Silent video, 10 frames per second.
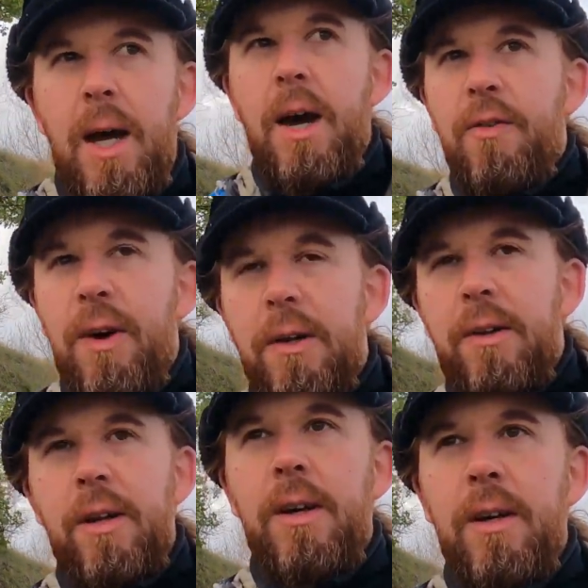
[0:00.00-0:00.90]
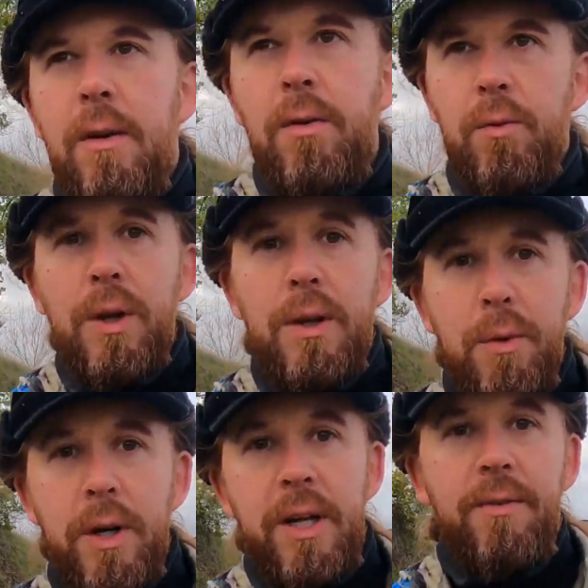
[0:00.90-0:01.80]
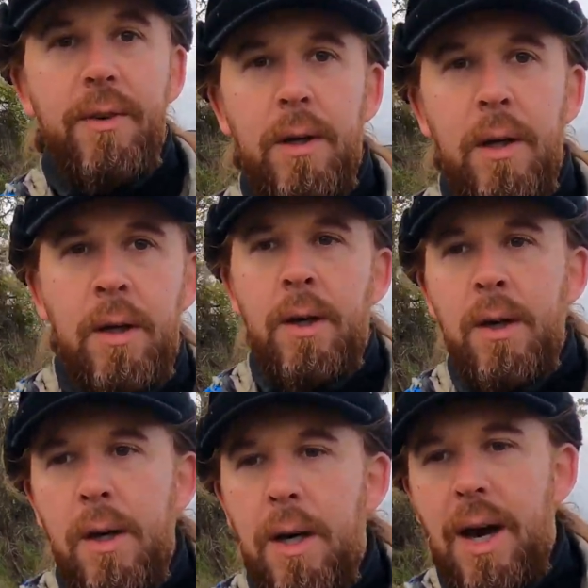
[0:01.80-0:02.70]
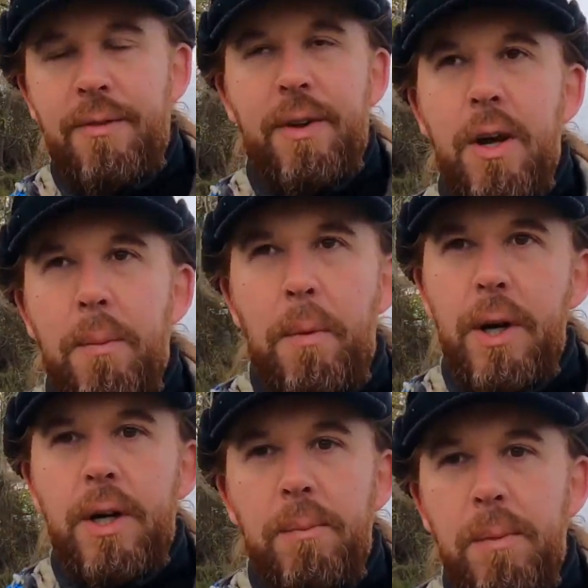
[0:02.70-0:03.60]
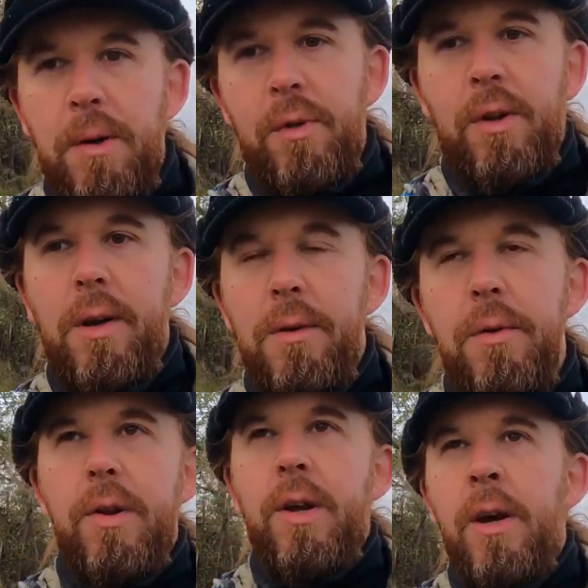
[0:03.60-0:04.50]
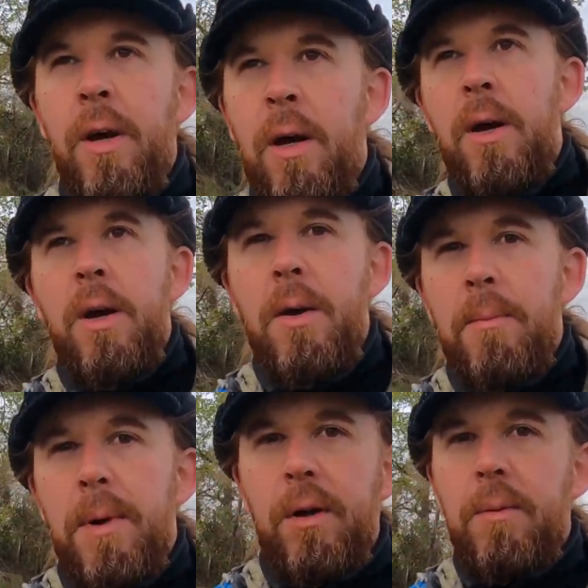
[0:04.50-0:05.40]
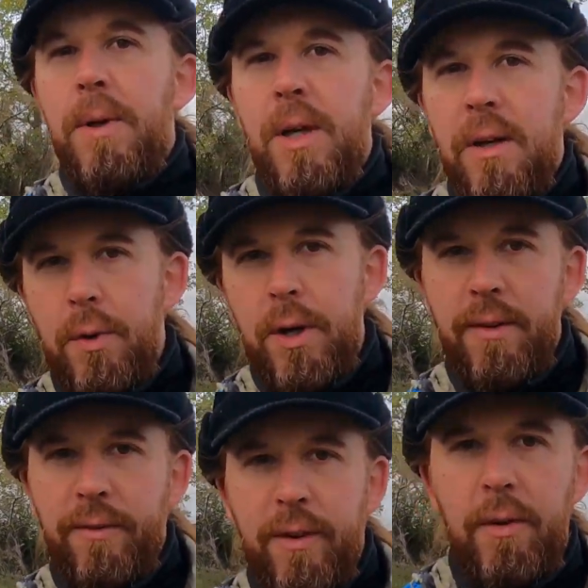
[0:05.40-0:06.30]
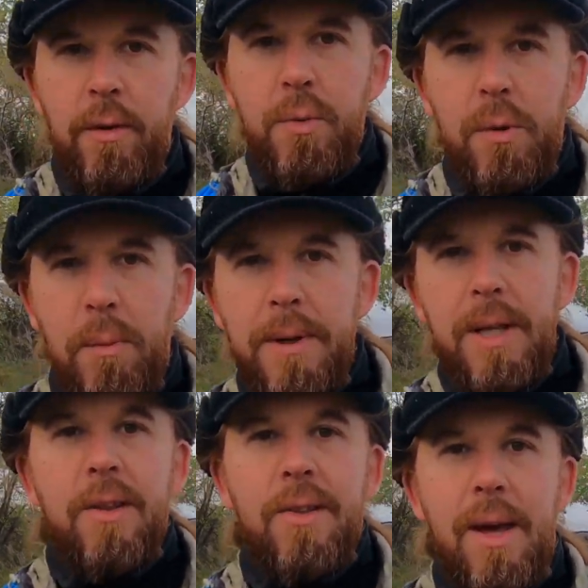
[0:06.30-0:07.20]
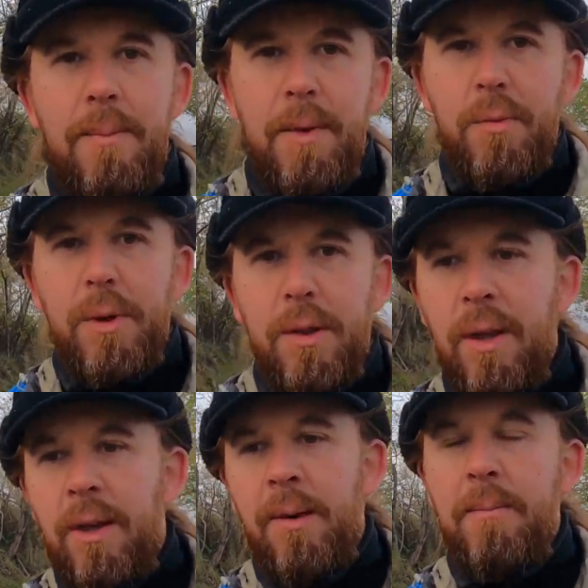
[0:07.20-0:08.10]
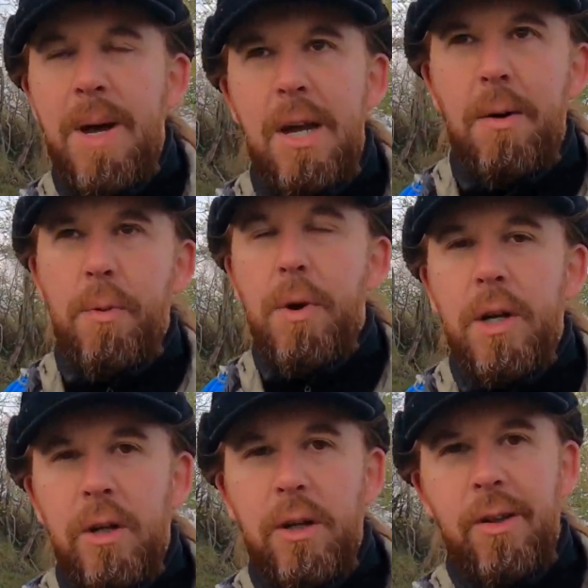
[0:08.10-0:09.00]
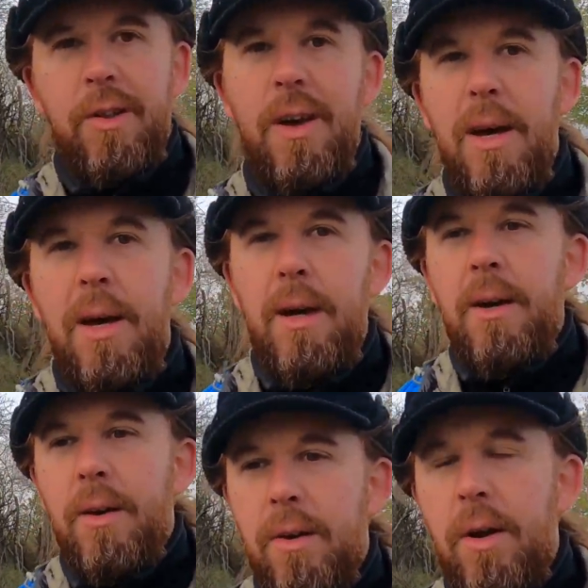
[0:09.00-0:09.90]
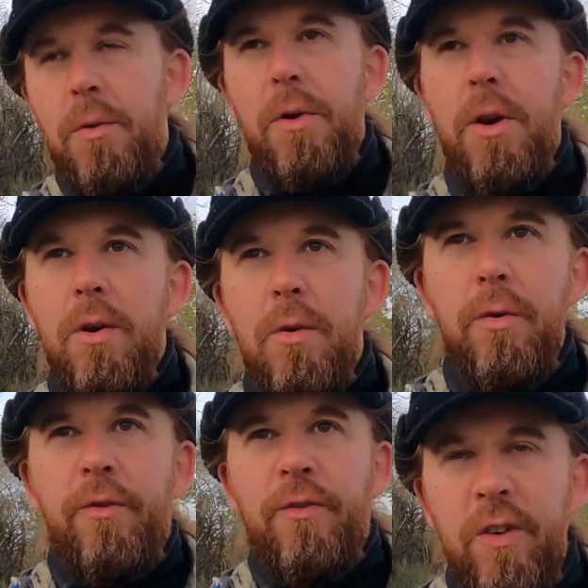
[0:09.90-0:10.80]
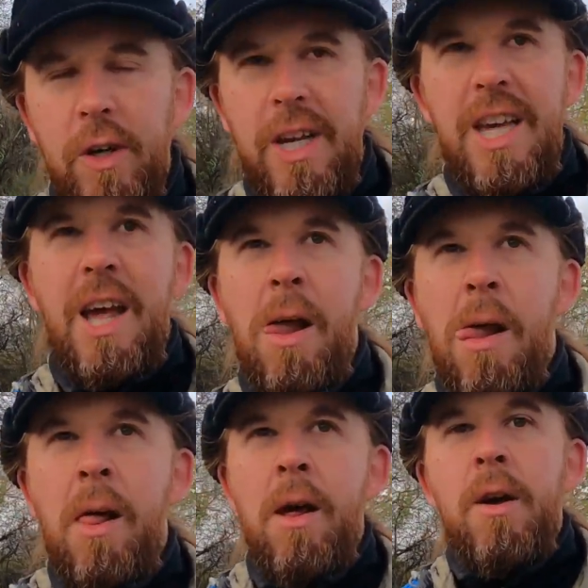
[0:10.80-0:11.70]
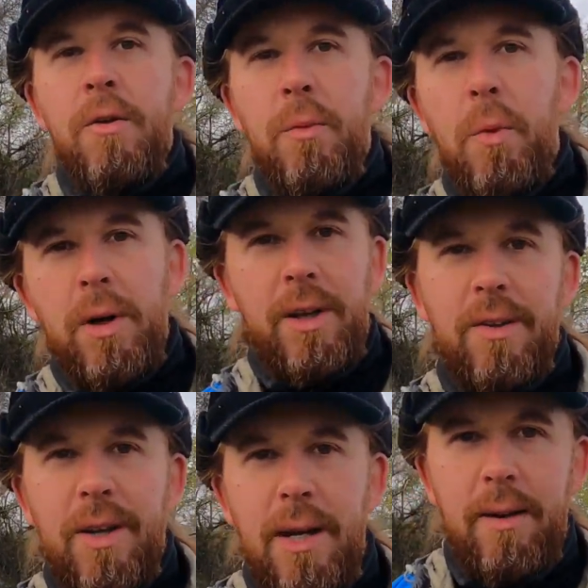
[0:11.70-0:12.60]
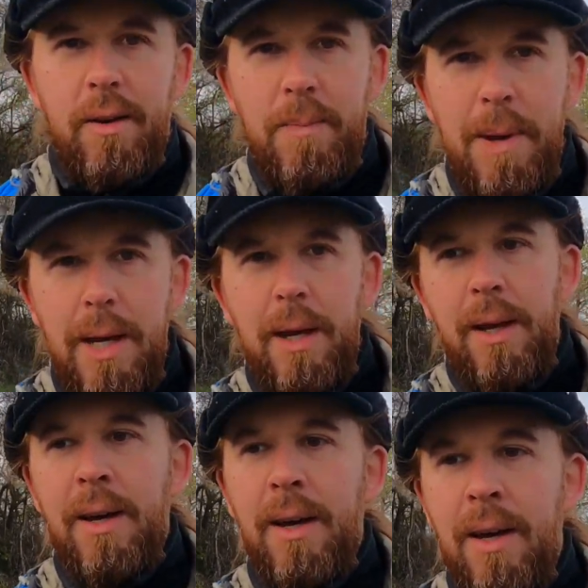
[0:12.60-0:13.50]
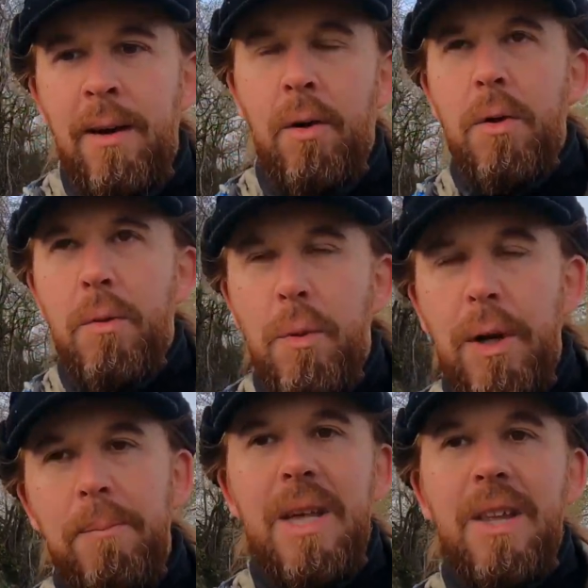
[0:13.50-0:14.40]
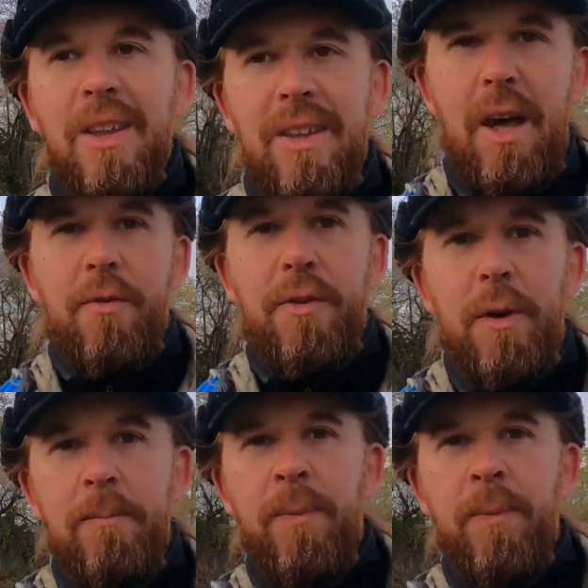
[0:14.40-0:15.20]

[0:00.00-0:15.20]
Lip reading: I felt really relieved after the operation when it was closed, but not completely relieved. Probably the same as with many operations. You don't know fully to what extent it's been or it will be successful.